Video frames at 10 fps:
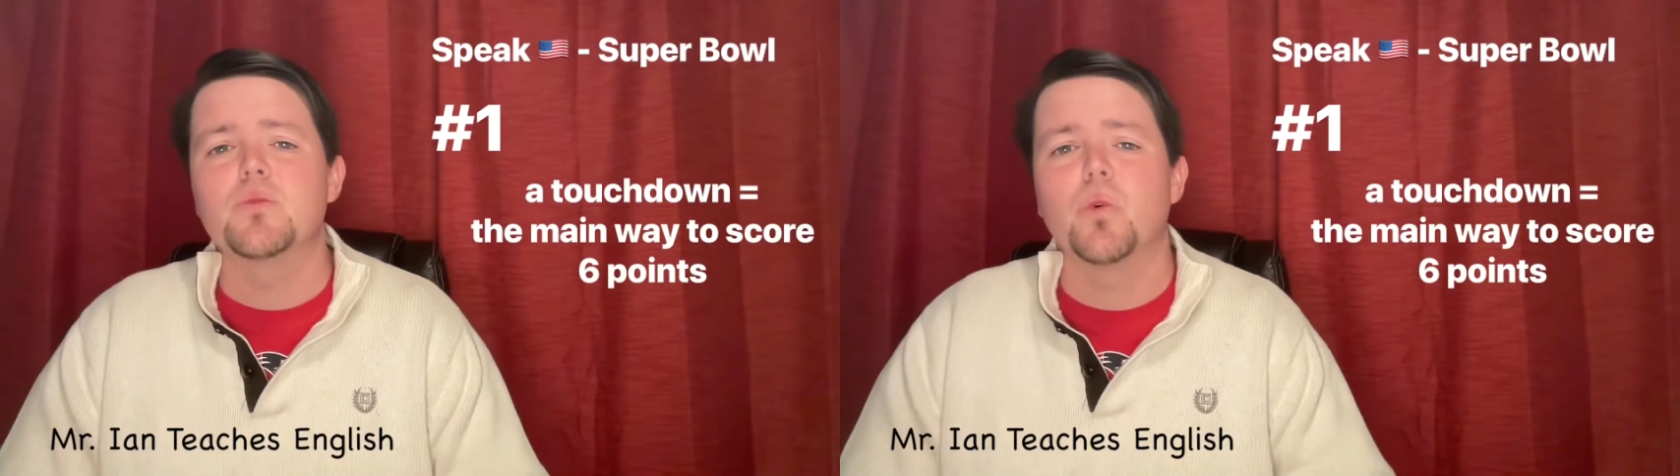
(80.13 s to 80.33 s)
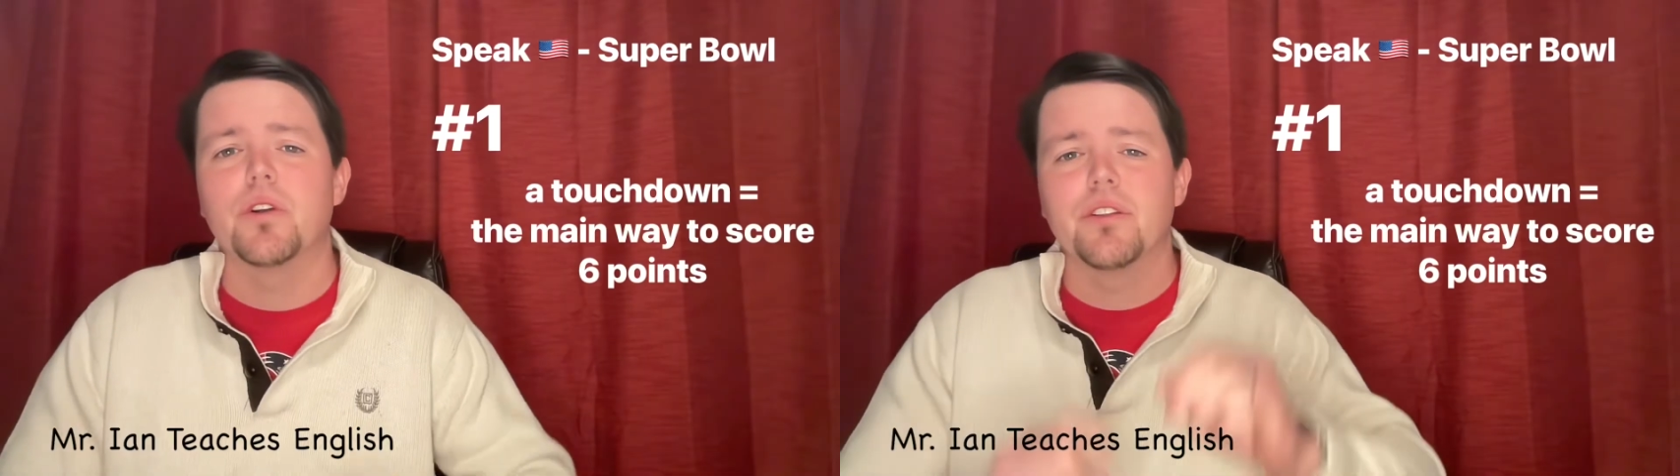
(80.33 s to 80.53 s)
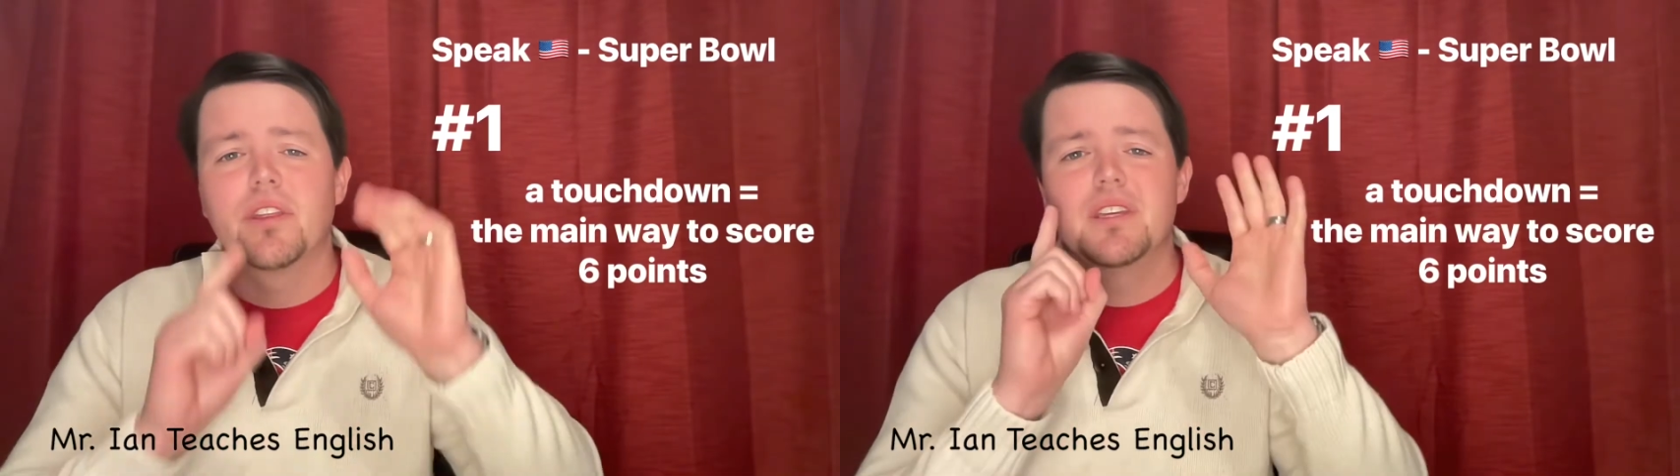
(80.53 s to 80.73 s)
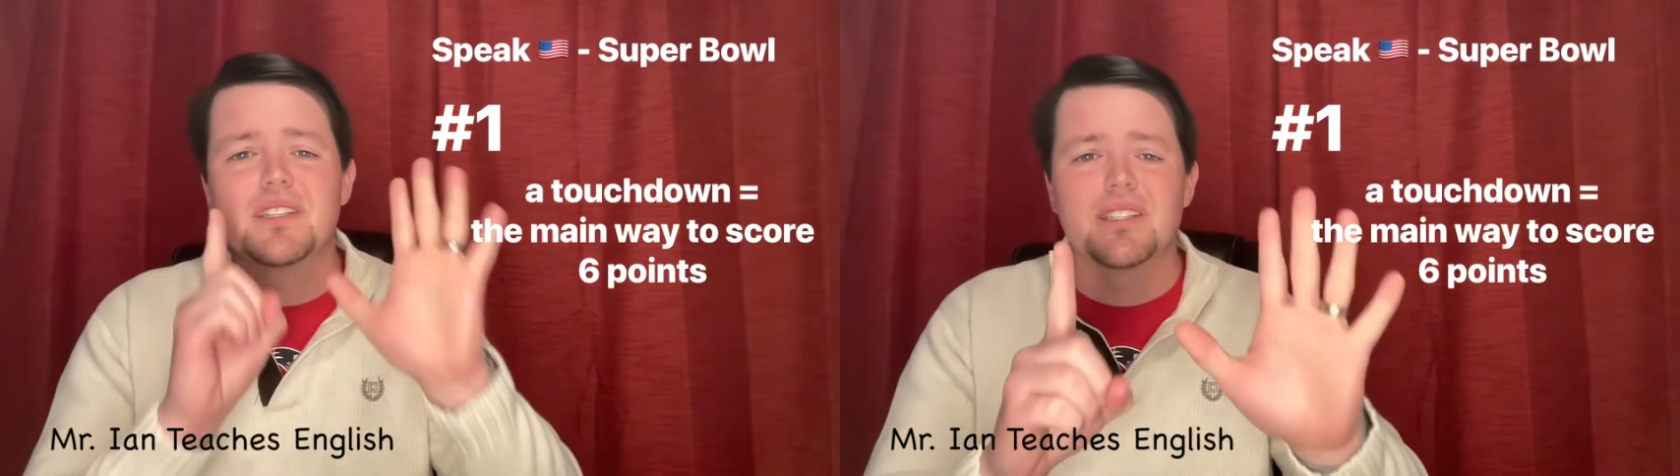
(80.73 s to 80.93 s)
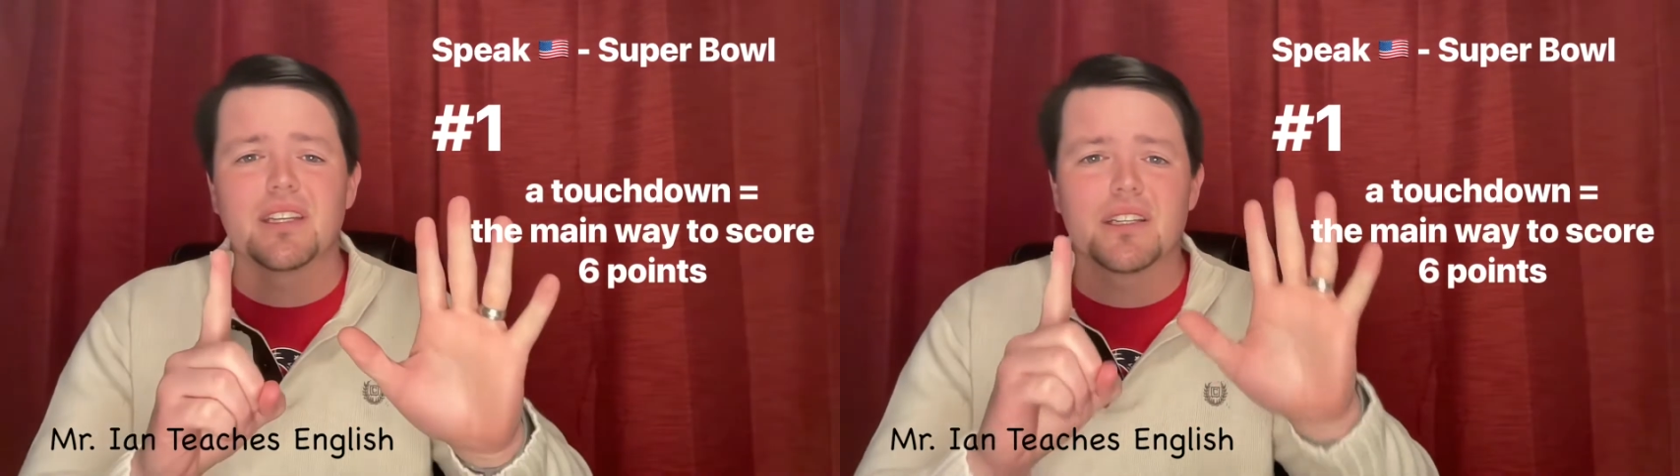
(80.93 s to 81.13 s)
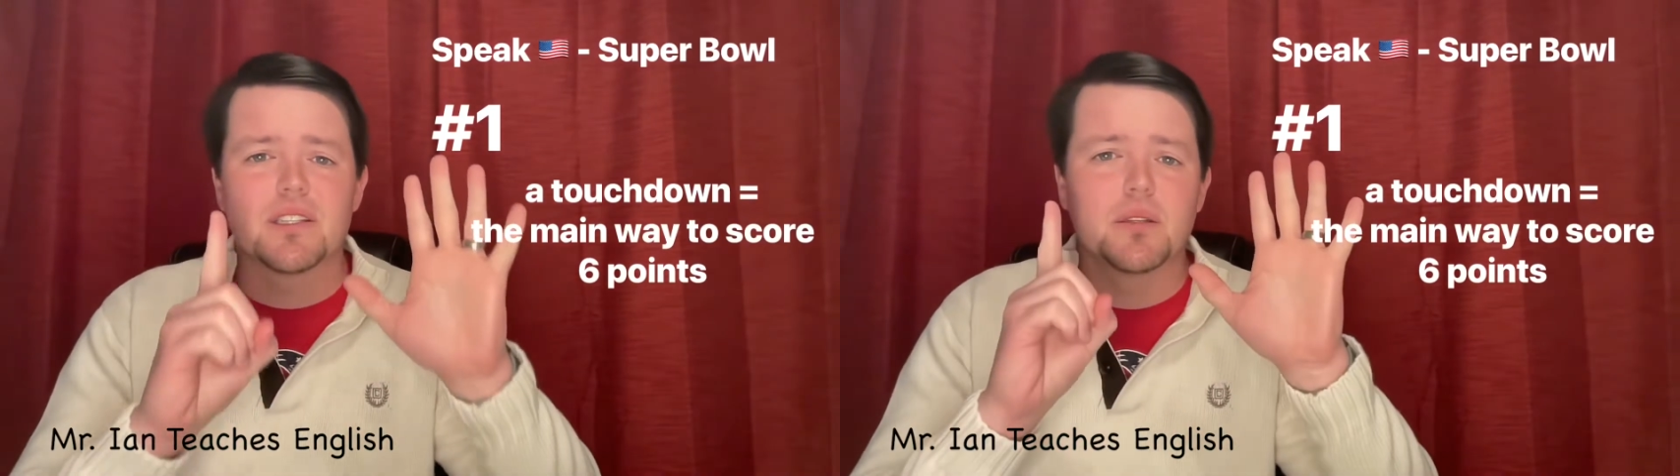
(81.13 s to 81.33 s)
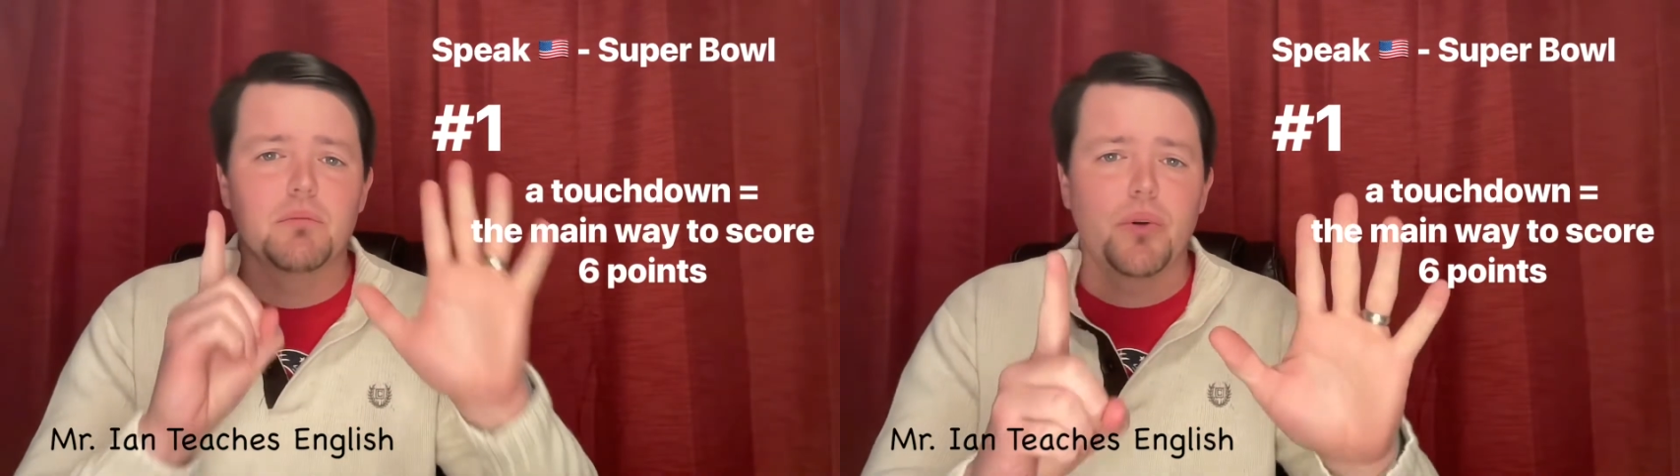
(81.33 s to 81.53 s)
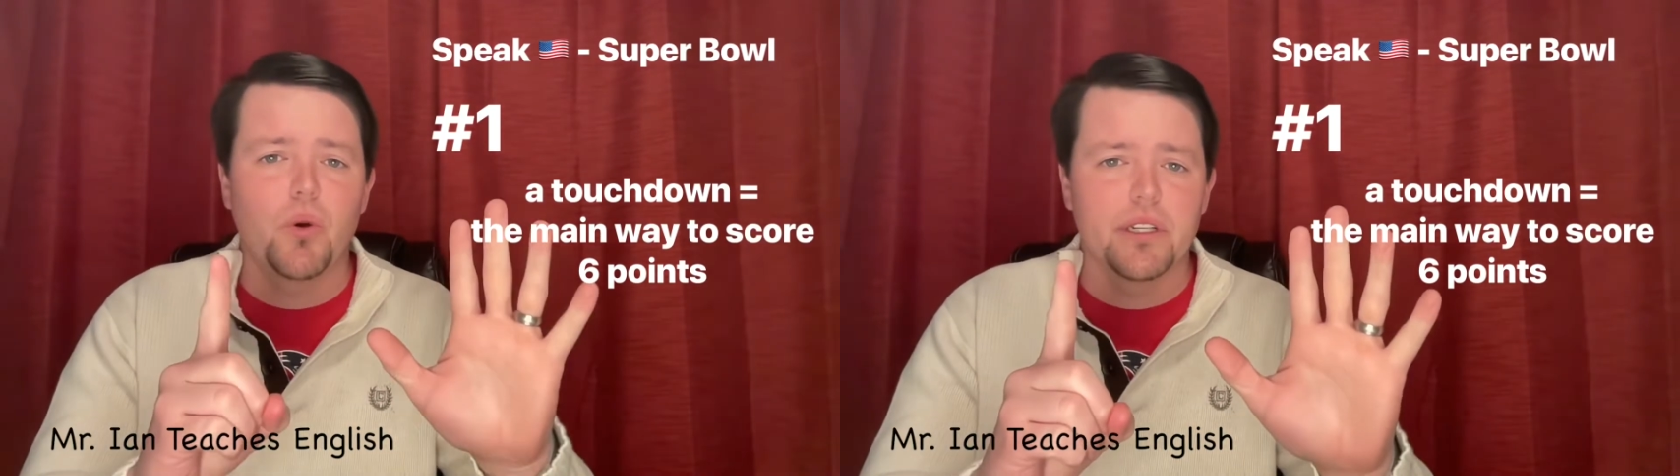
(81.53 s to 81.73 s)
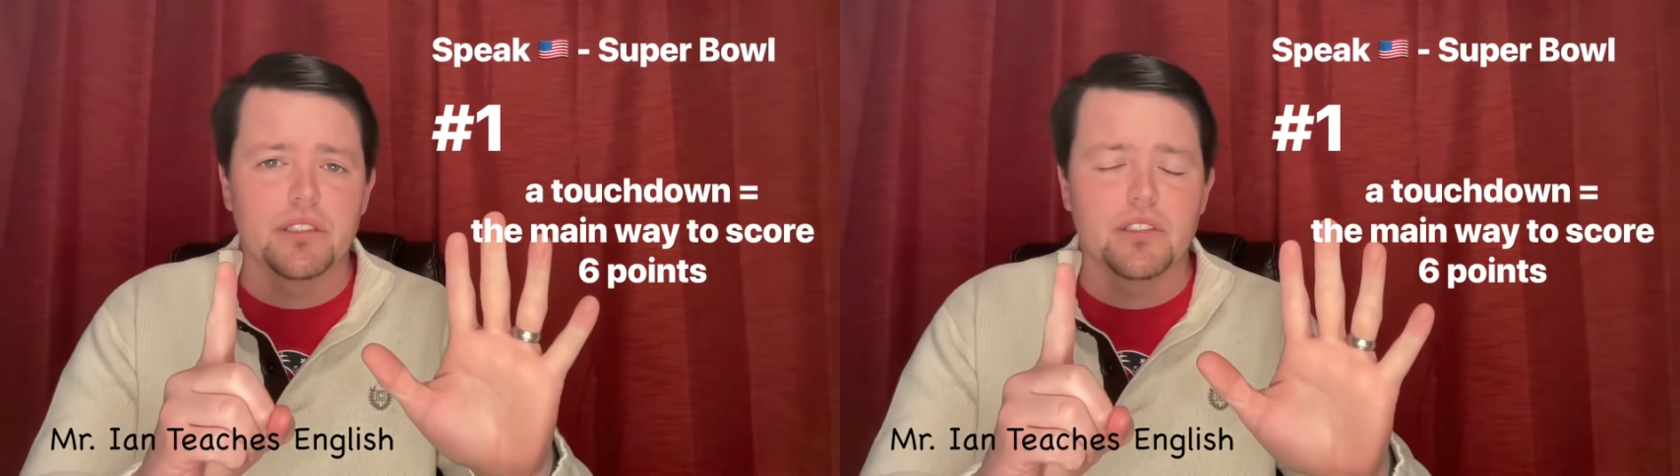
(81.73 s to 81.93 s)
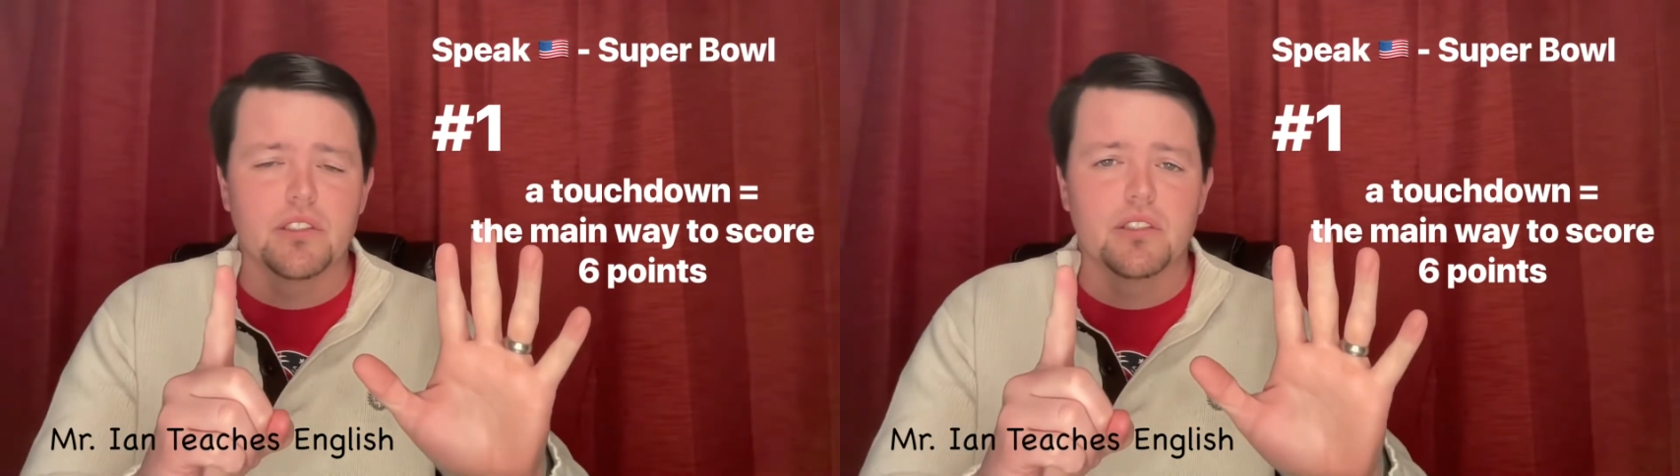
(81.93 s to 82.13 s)
worth 6
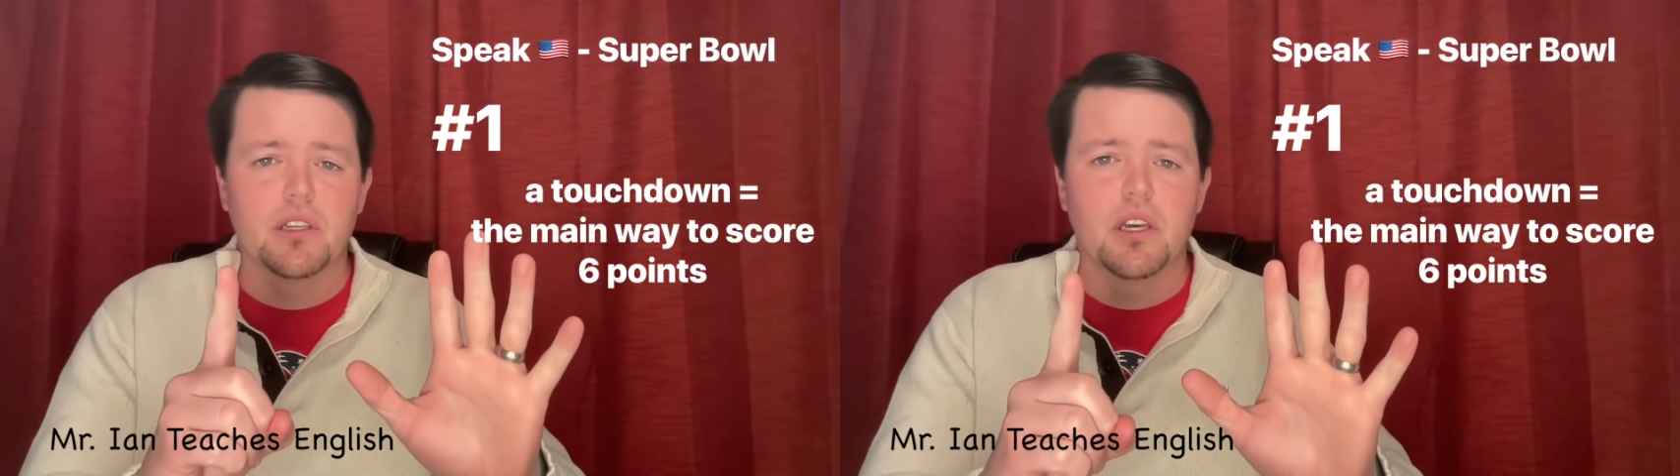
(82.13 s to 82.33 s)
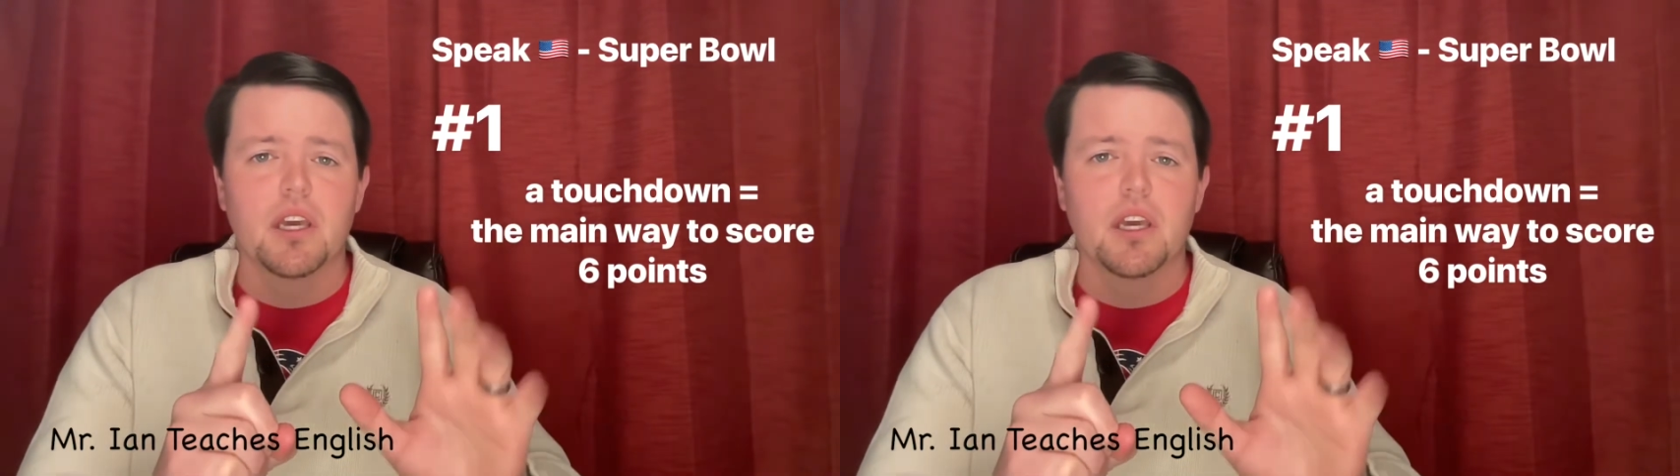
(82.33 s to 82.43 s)
points.